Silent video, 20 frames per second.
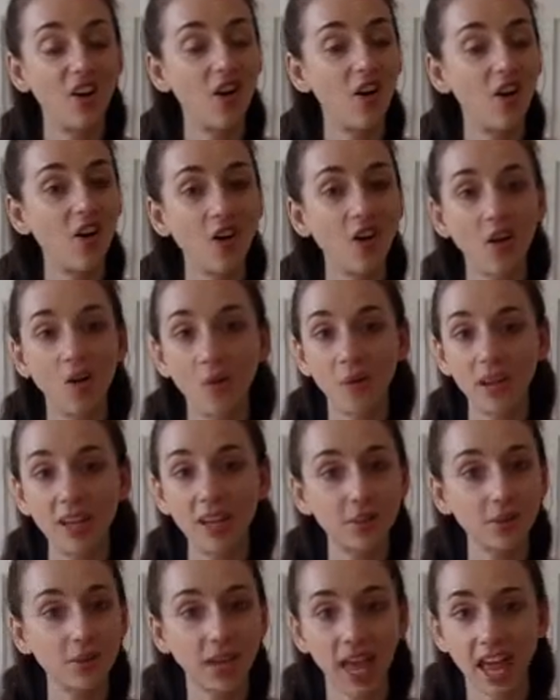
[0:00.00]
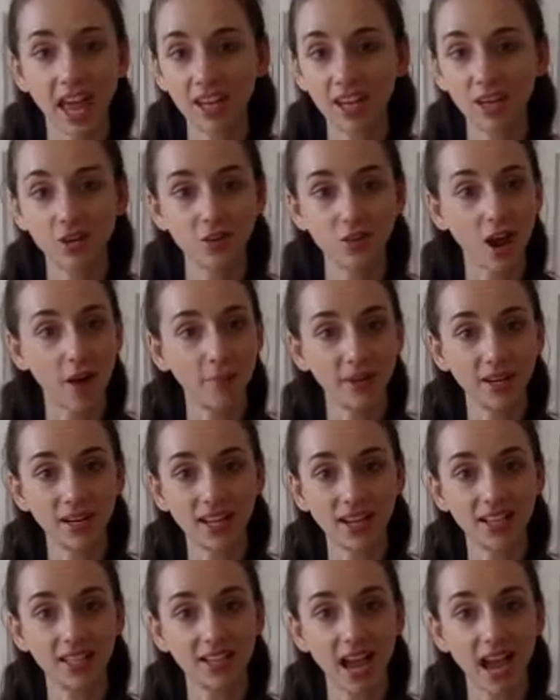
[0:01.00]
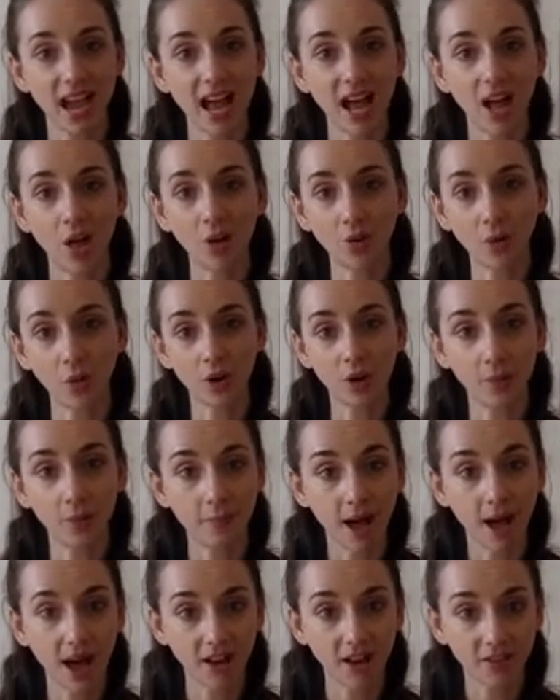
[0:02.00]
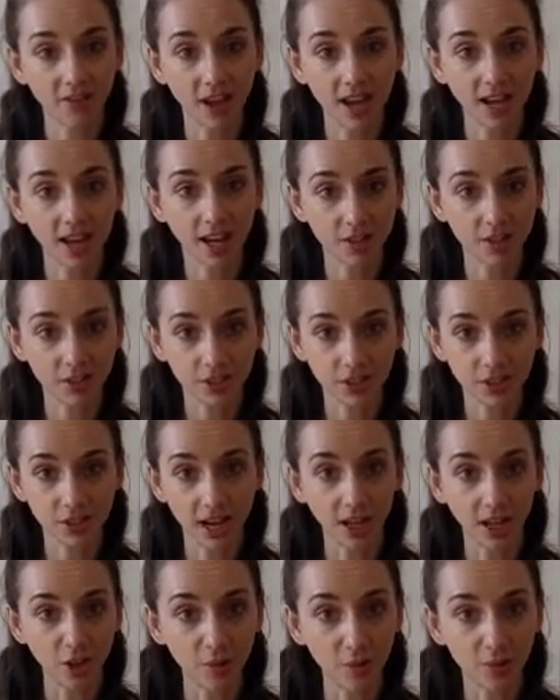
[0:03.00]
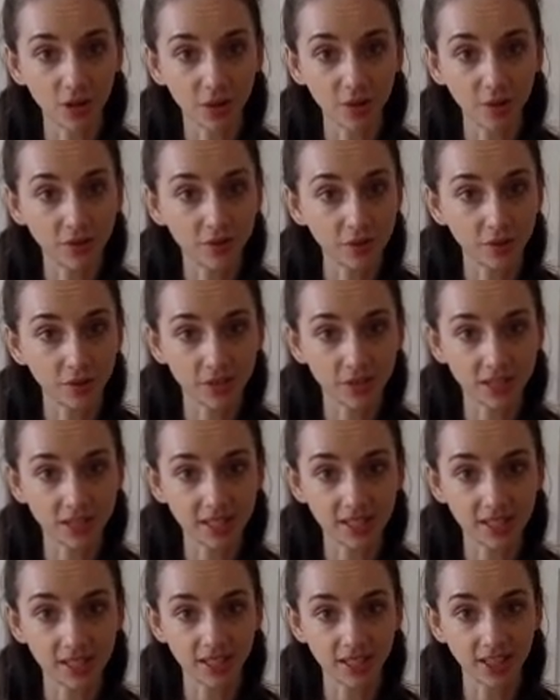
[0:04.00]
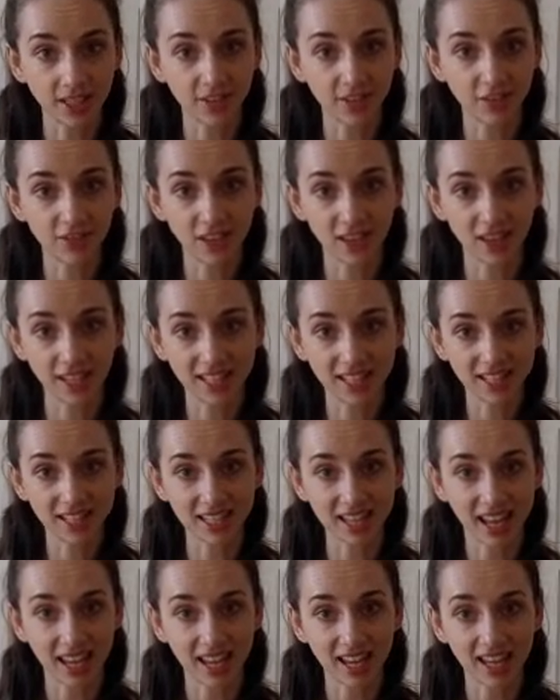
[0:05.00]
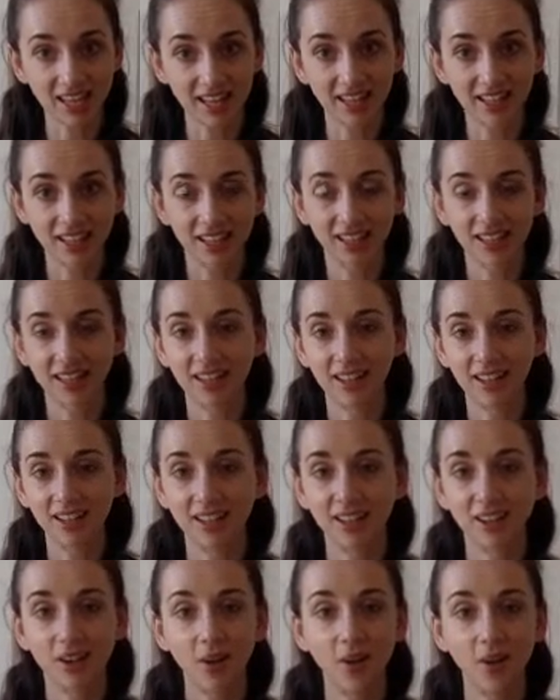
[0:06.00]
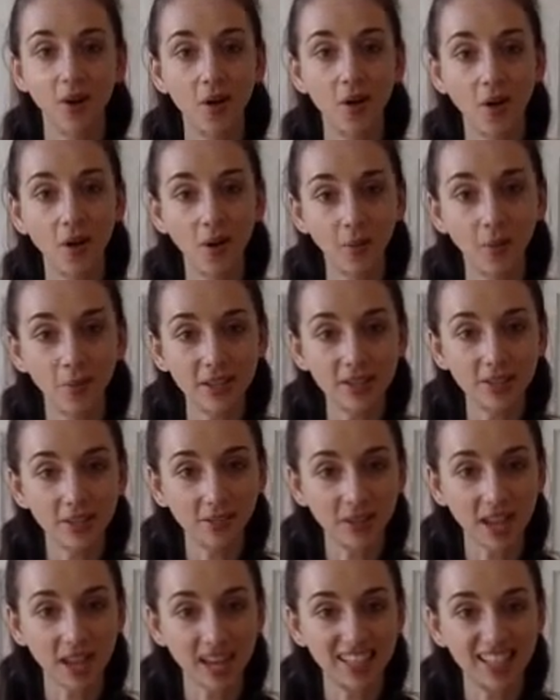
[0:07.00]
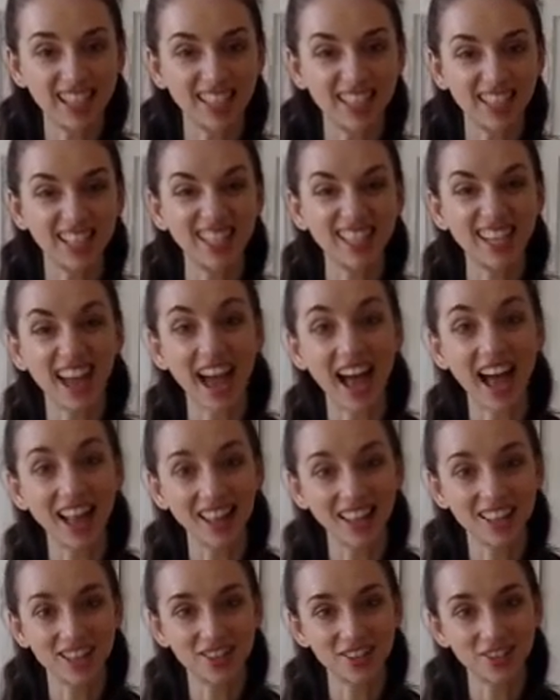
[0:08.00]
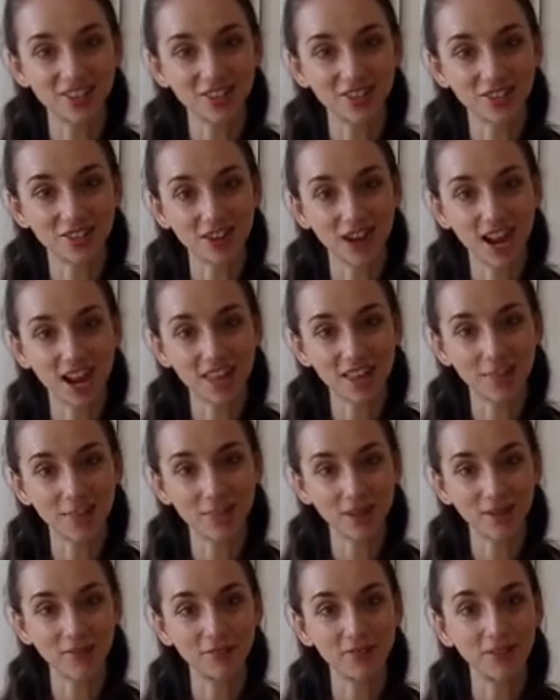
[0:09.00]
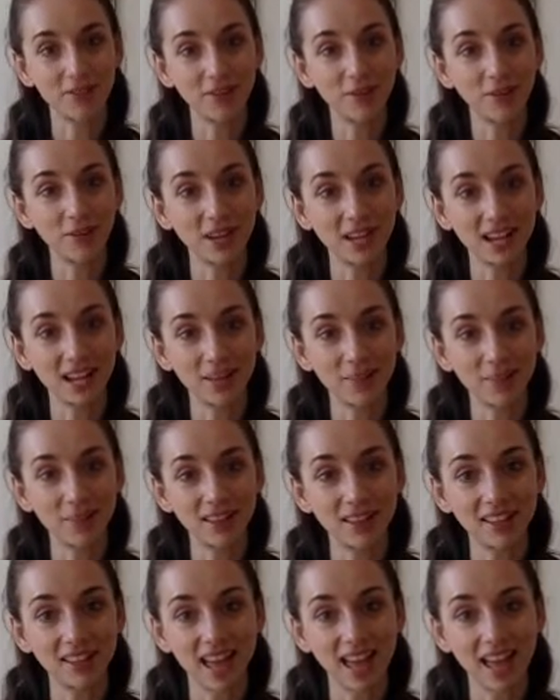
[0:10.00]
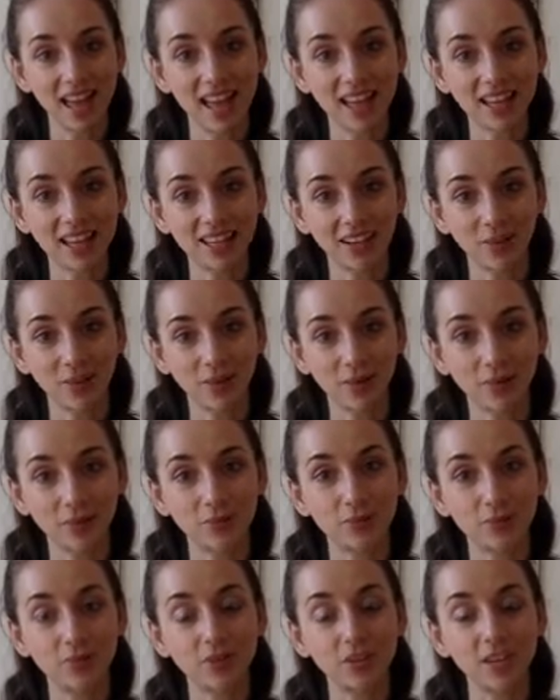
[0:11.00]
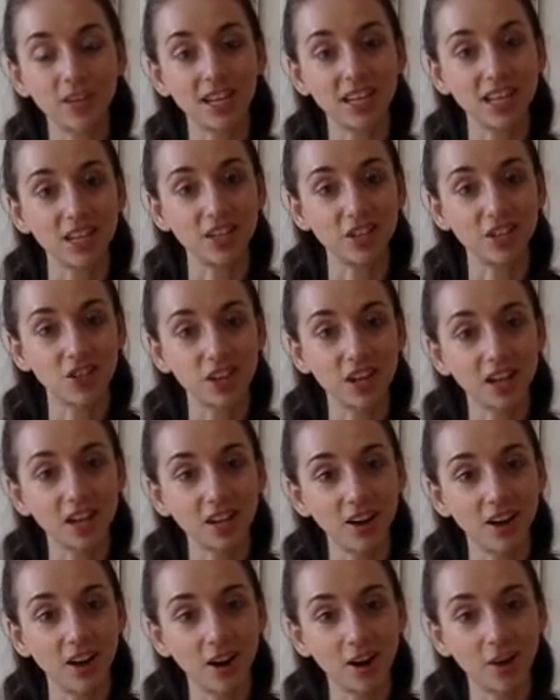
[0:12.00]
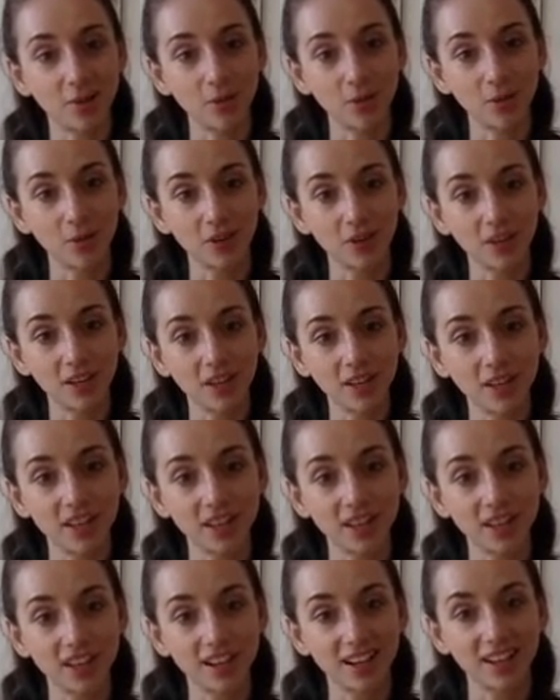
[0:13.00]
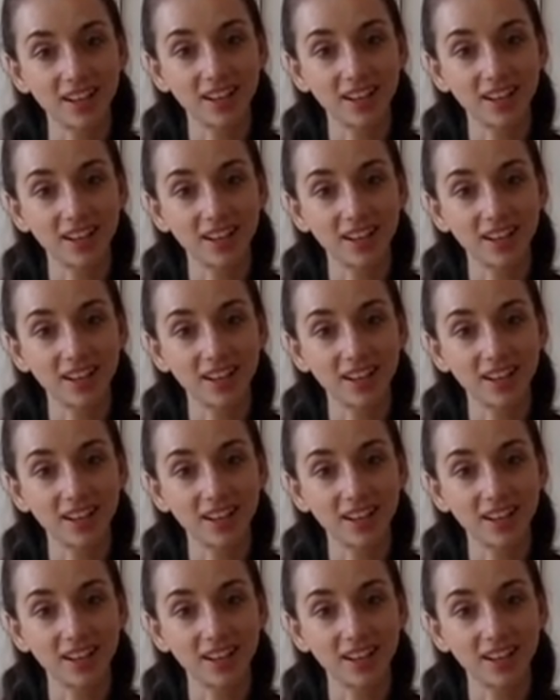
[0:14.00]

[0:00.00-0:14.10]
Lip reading: Always okay to drop a knee down or to modify onto your elbow if the wrist is a little funny today. Always okay to challenge your strength by floating up a leg or reaching an arm over your ear.